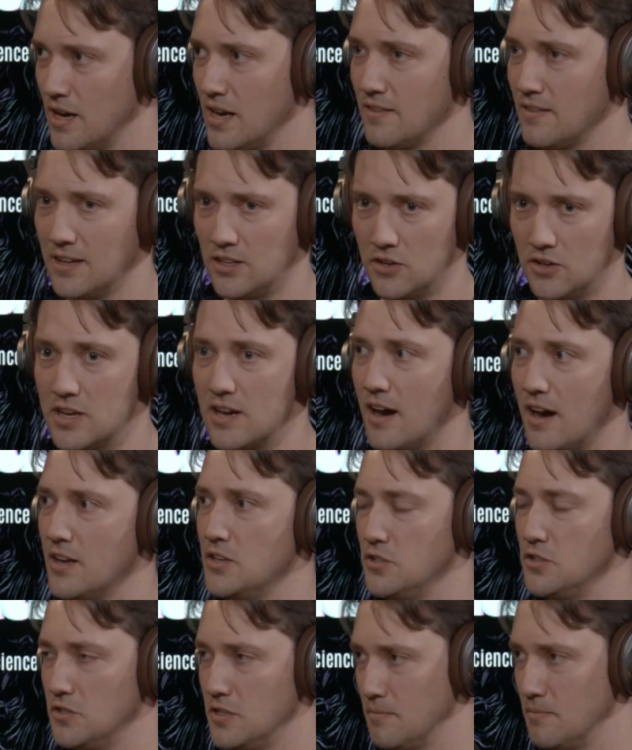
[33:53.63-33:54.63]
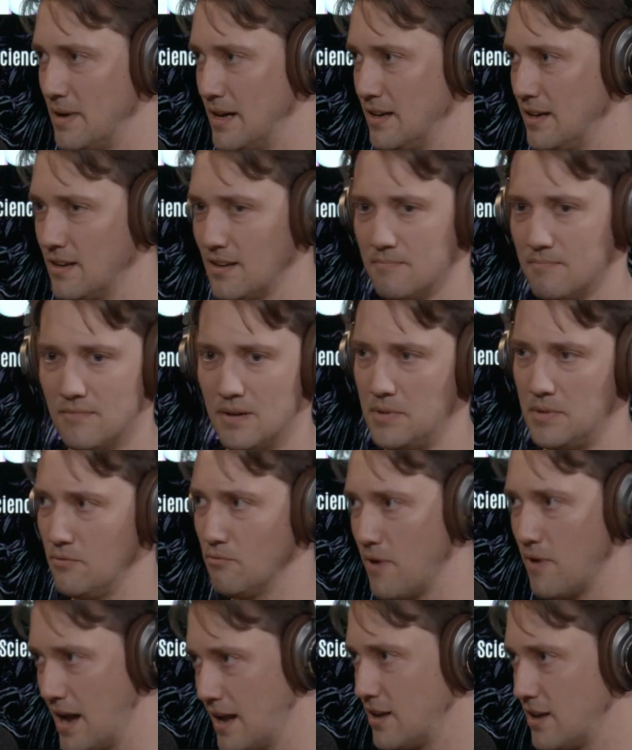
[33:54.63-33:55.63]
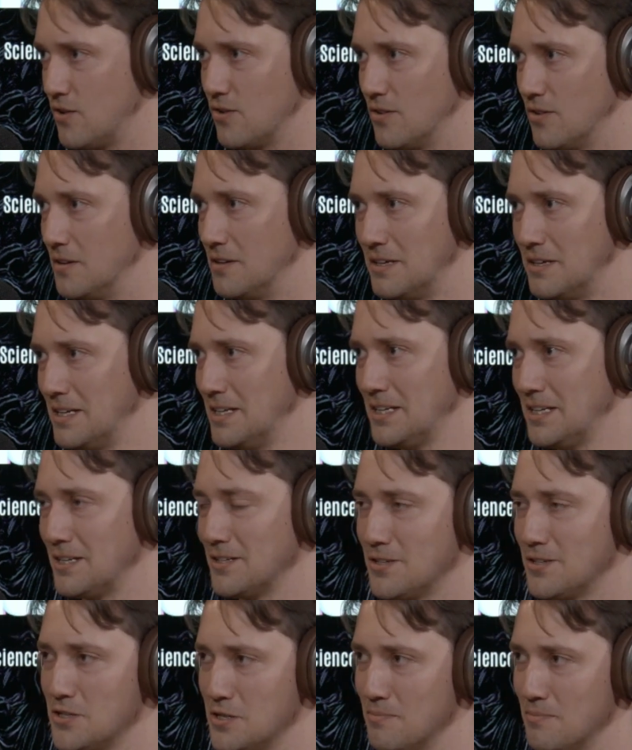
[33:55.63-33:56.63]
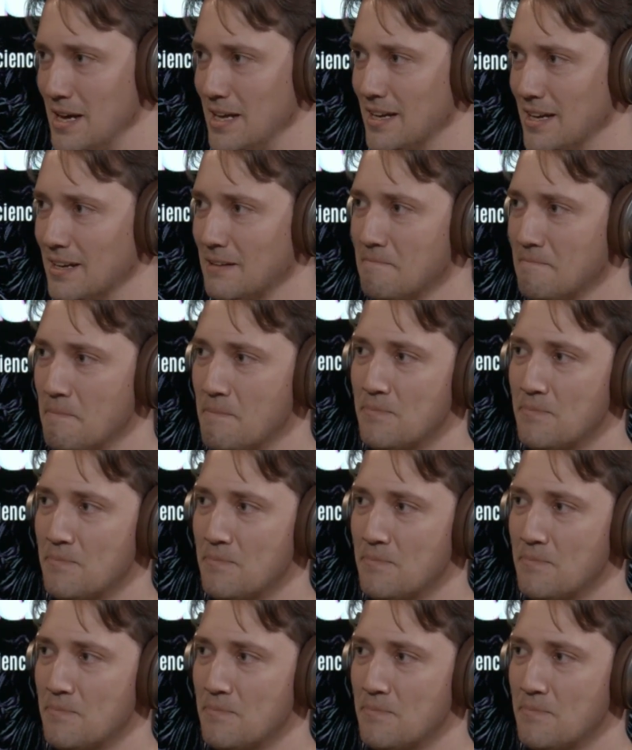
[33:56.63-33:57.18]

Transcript: and they could guide you to maybe rank your decision making.